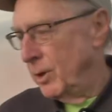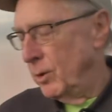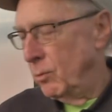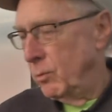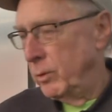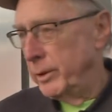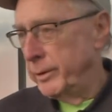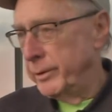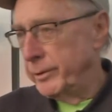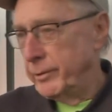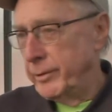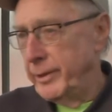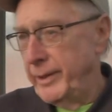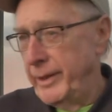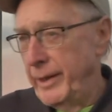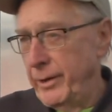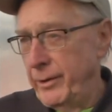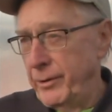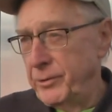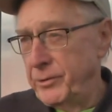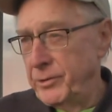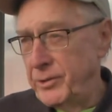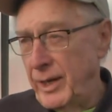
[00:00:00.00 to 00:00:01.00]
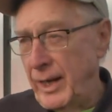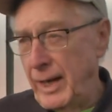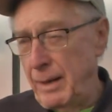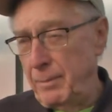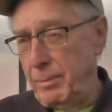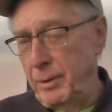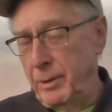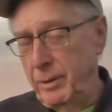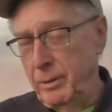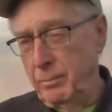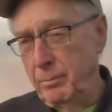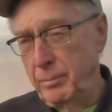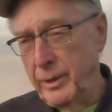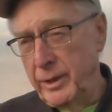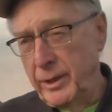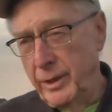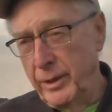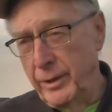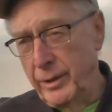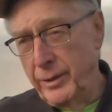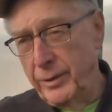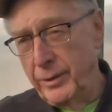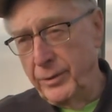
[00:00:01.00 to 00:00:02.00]
Well, the greenhouse happened
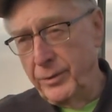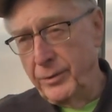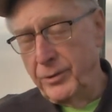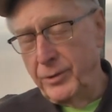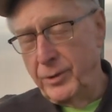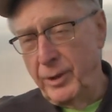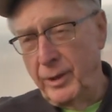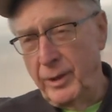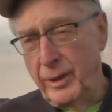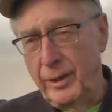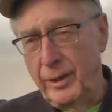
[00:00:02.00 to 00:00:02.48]
because